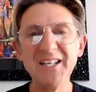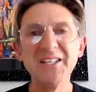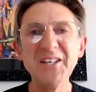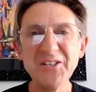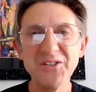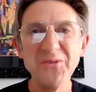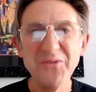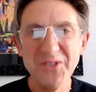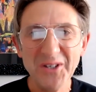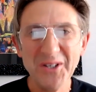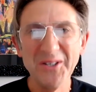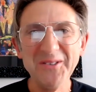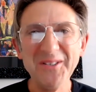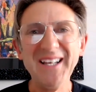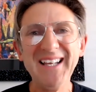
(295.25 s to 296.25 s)
Yes, you
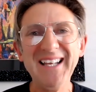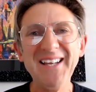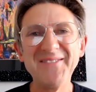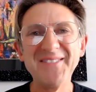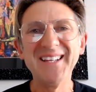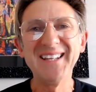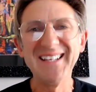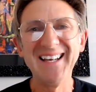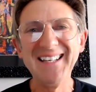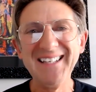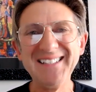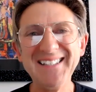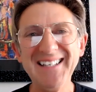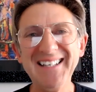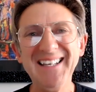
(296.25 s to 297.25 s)
do, if the
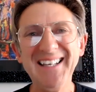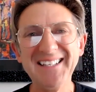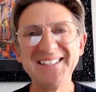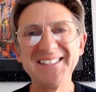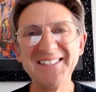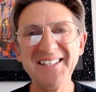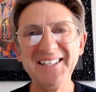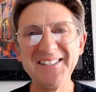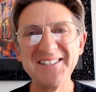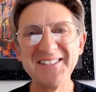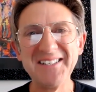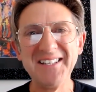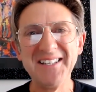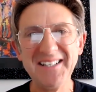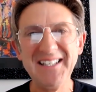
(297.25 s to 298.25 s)
gain exceeds
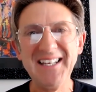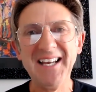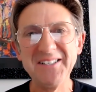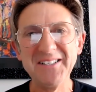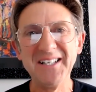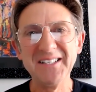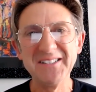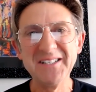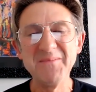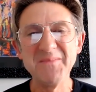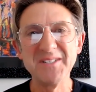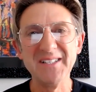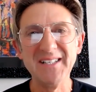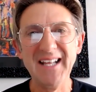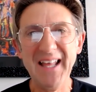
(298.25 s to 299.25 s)
the annual exemption.